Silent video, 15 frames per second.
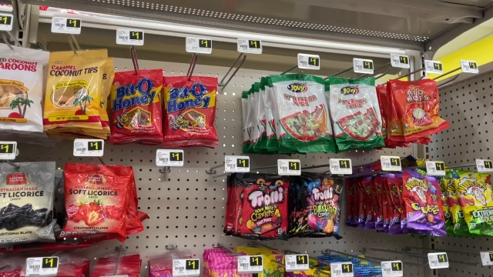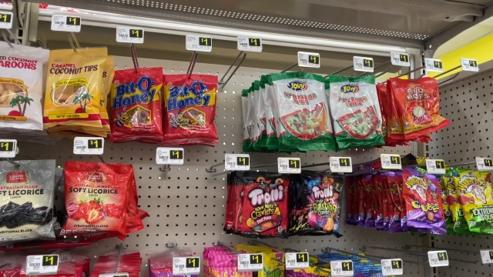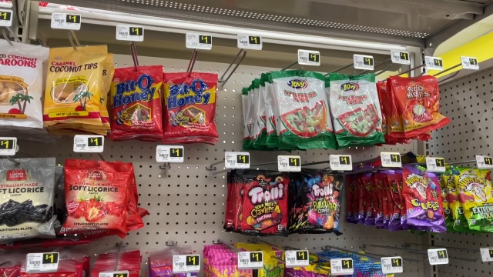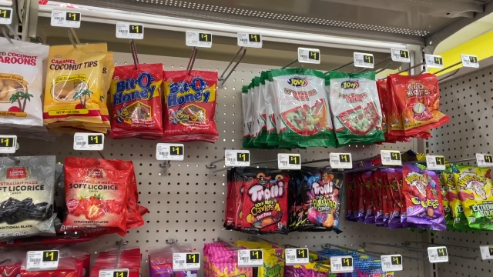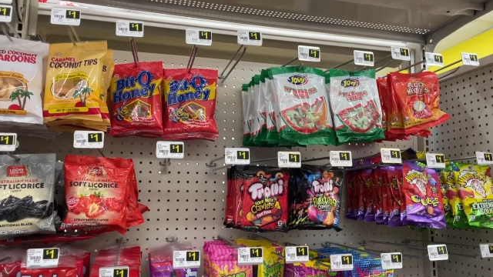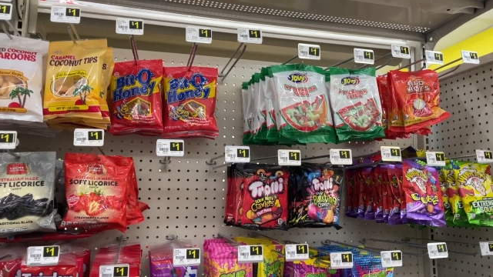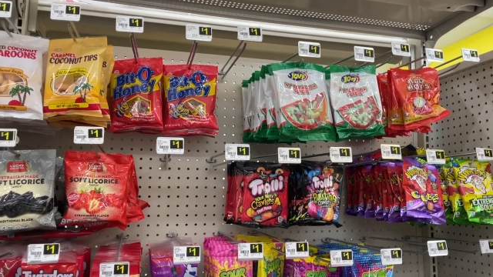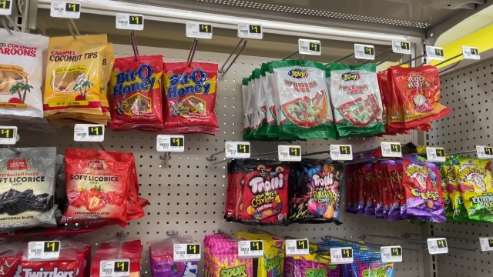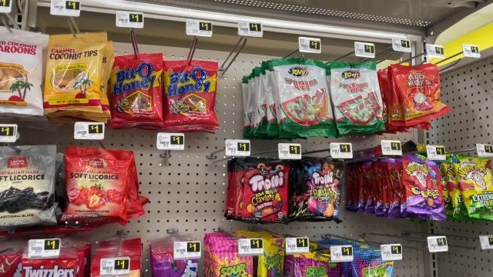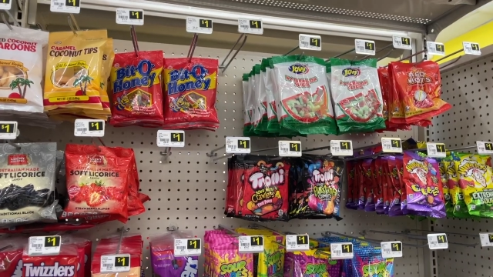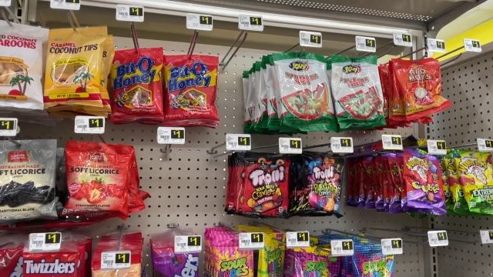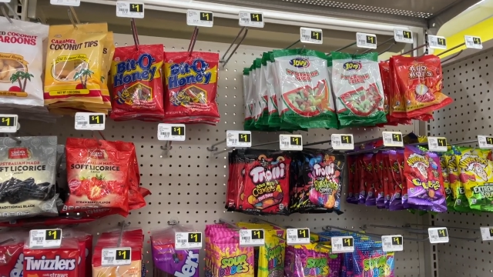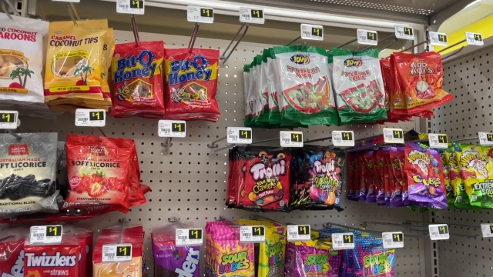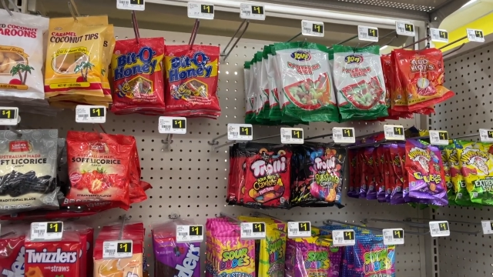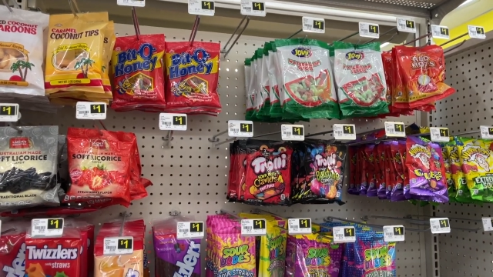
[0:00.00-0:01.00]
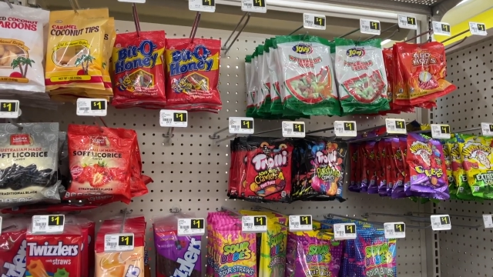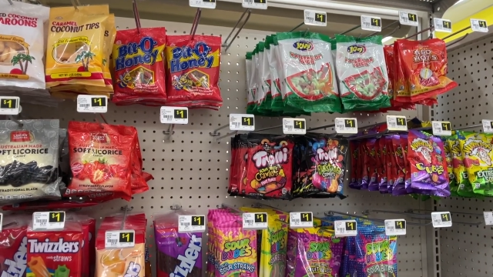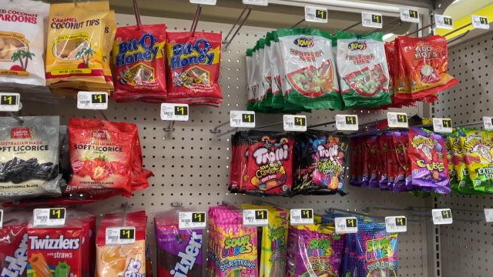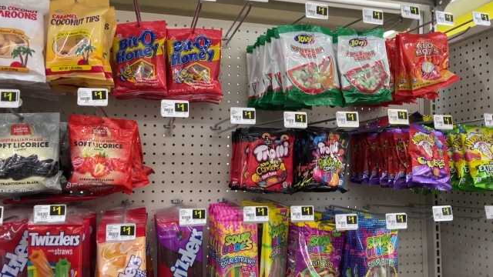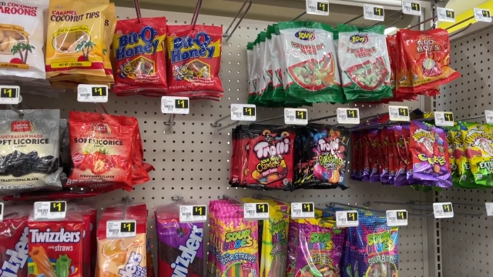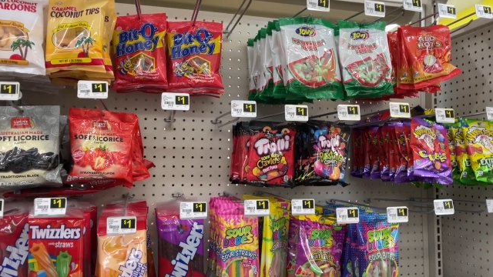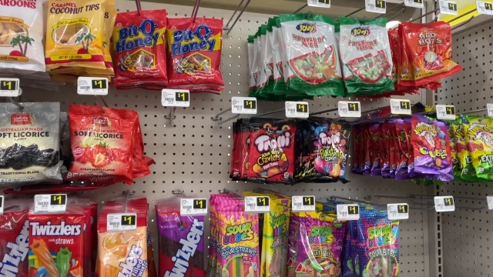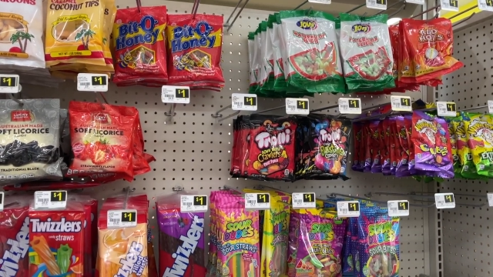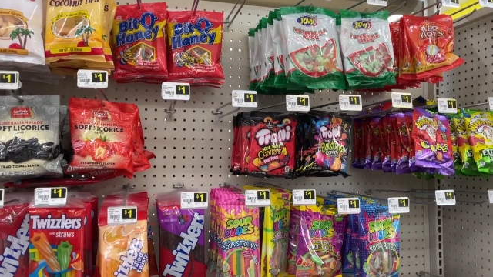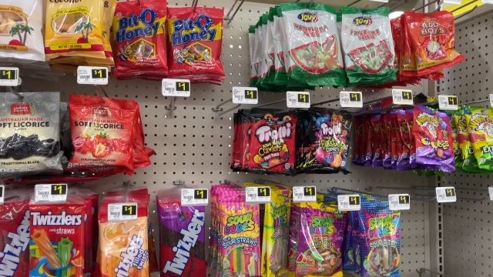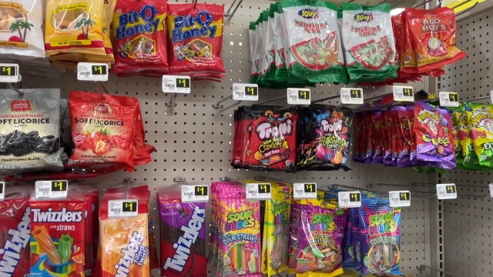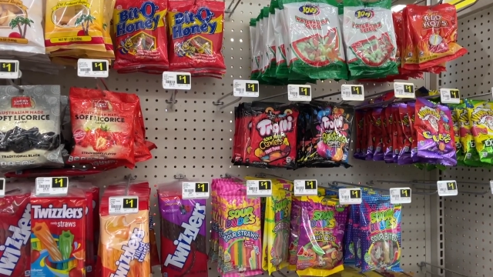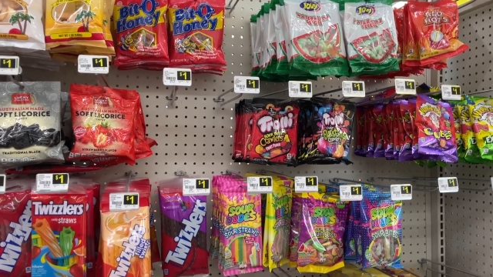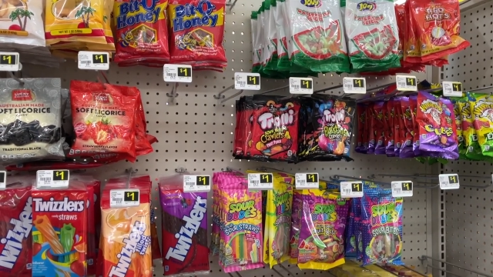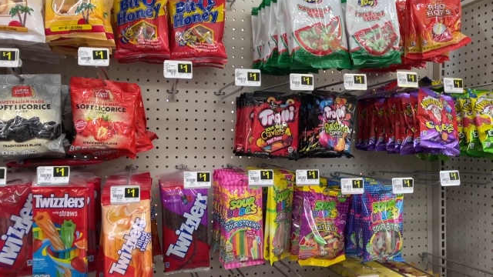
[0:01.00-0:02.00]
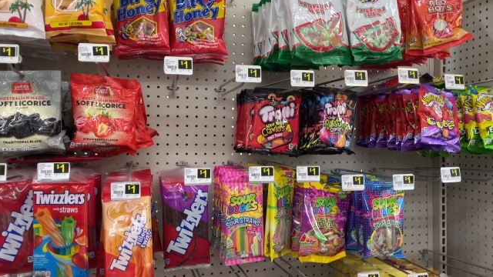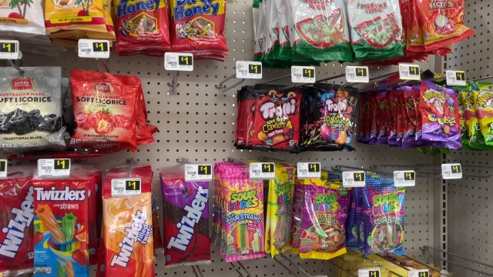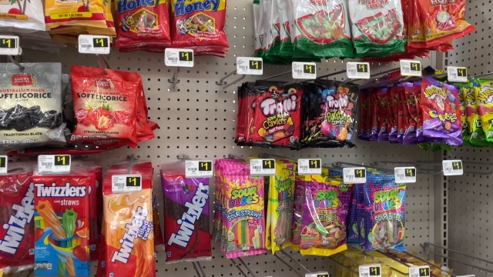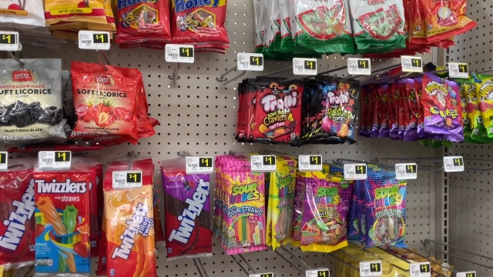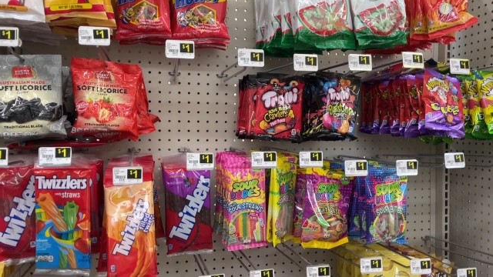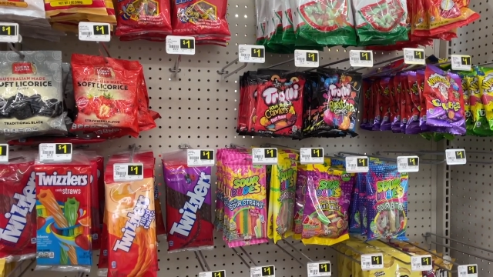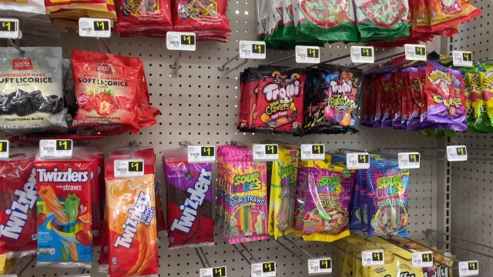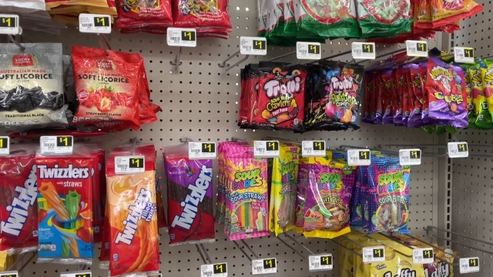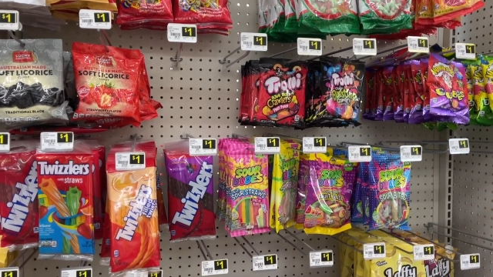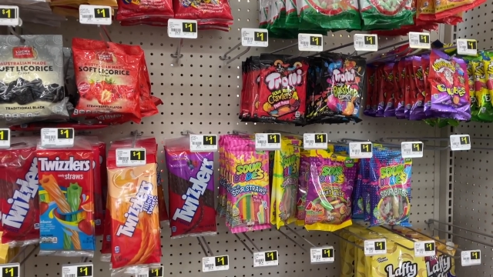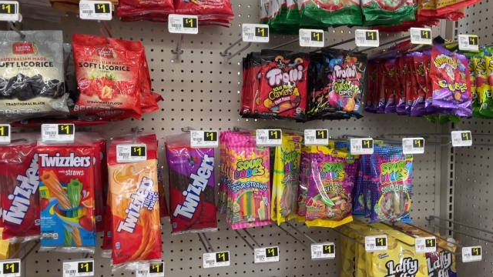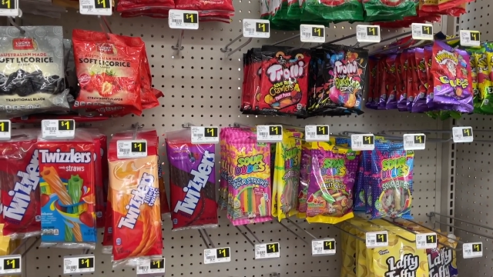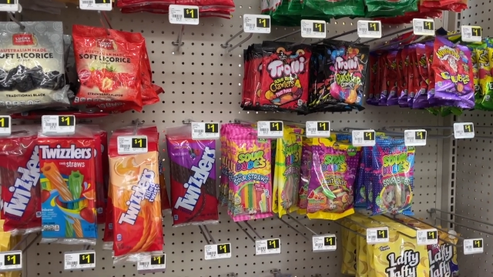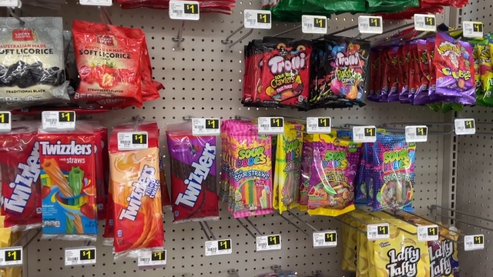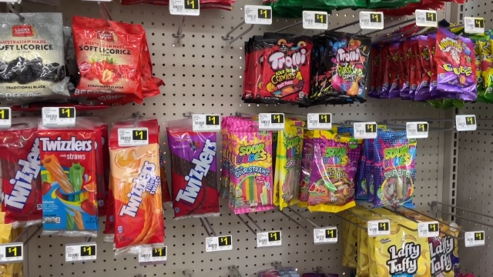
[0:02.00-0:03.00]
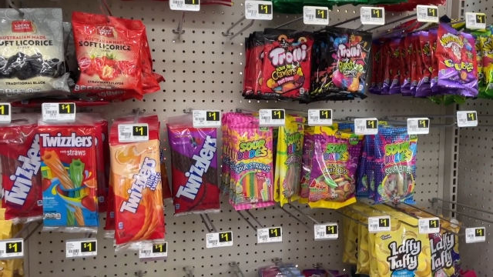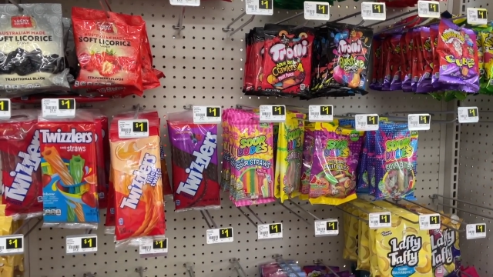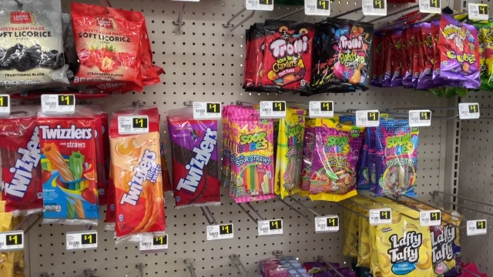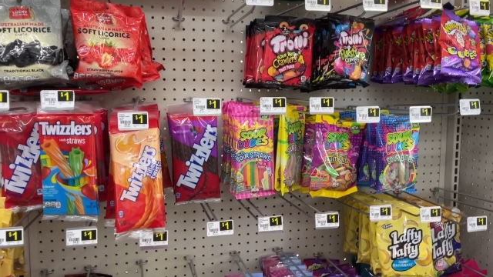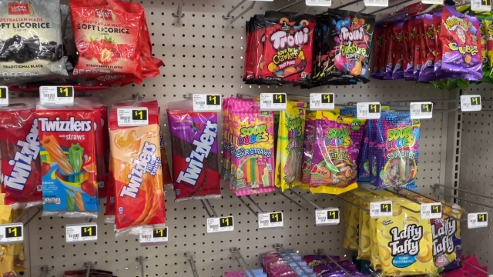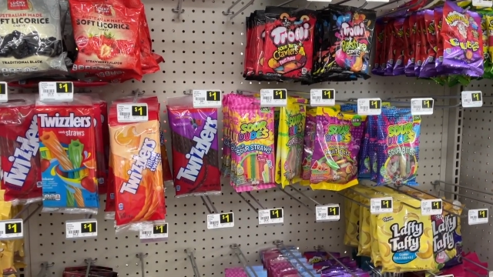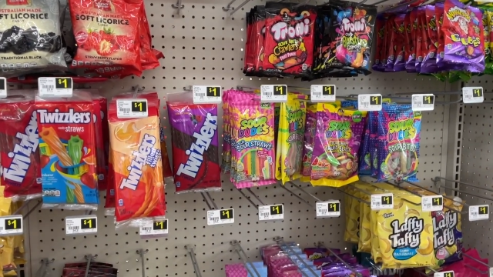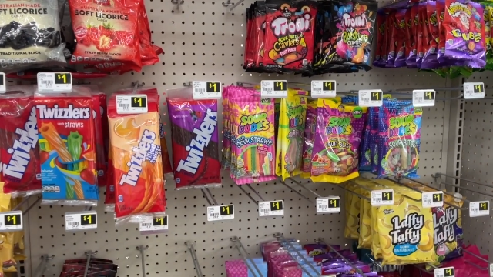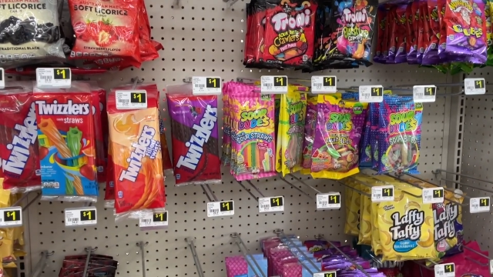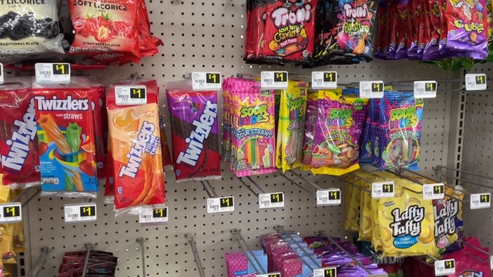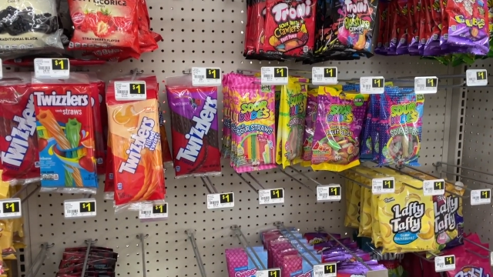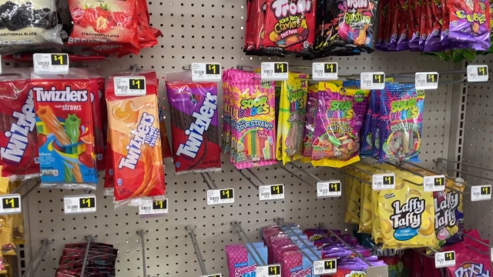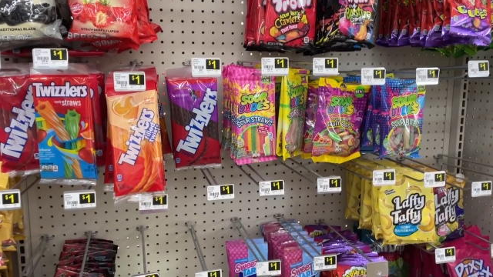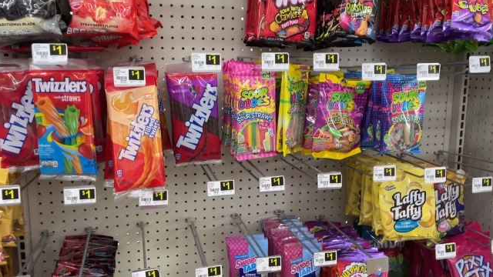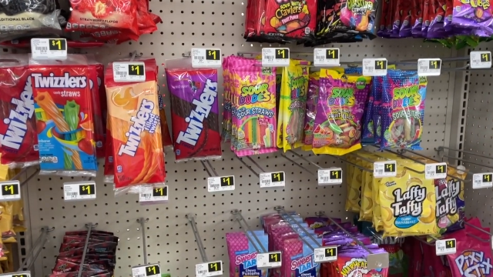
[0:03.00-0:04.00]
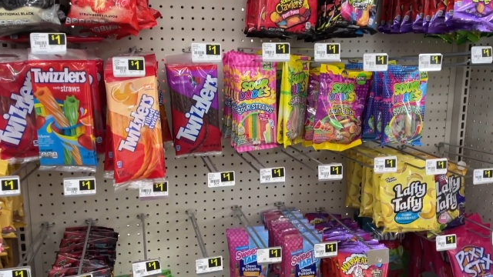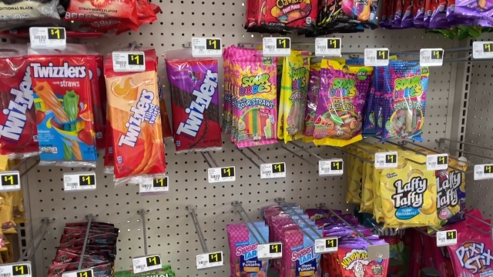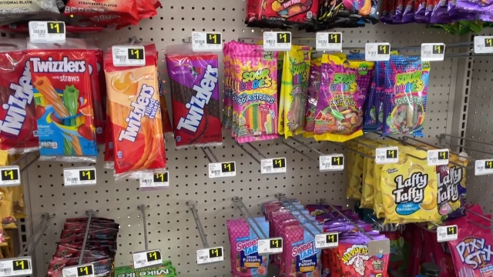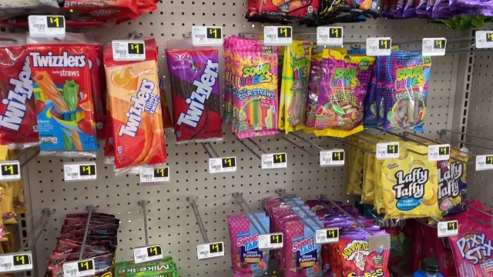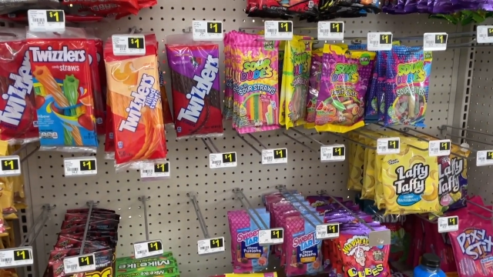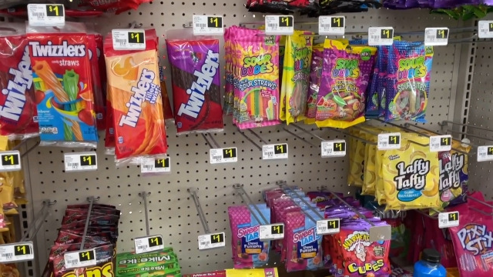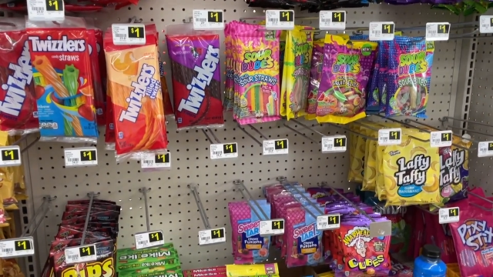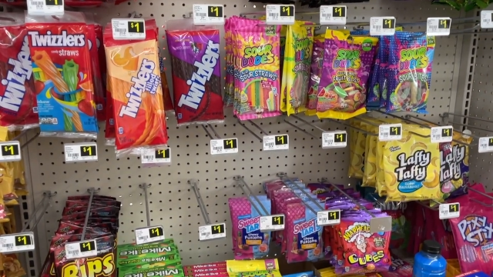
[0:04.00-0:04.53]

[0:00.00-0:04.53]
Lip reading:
[unreadable: no face in view]